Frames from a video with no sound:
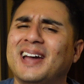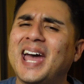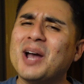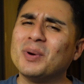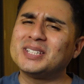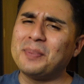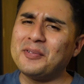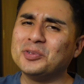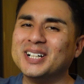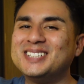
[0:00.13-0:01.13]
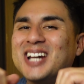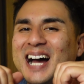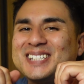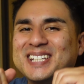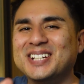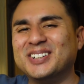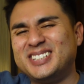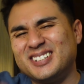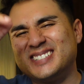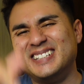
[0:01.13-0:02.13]
Hey, what's up everyone? Josh Quinones
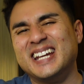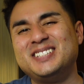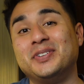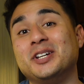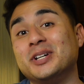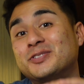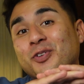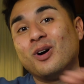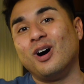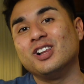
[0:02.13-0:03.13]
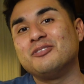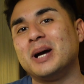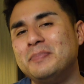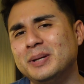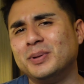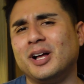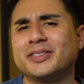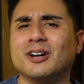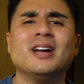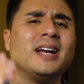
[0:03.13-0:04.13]
here, and today's video is for all of my people out
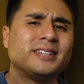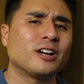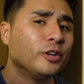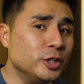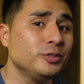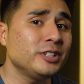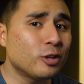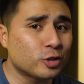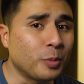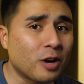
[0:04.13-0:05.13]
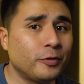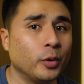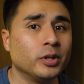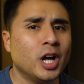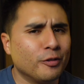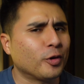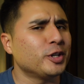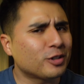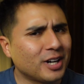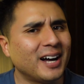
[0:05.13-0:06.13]
there that are using your smartphone for
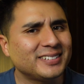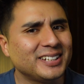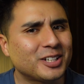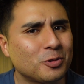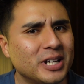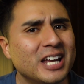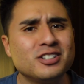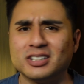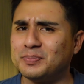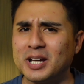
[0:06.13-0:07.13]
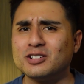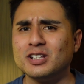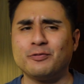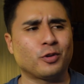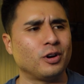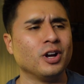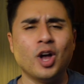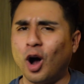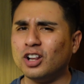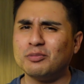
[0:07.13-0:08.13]
your content creation, especially for
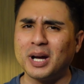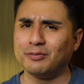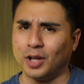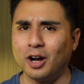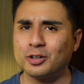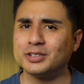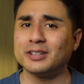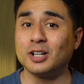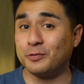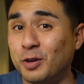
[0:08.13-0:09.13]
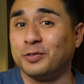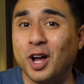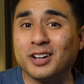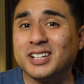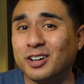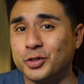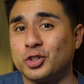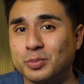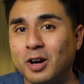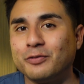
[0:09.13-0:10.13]
all of my vloggers out there. If you're vlogging on your
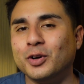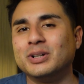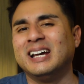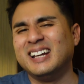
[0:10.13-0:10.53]
smartphone,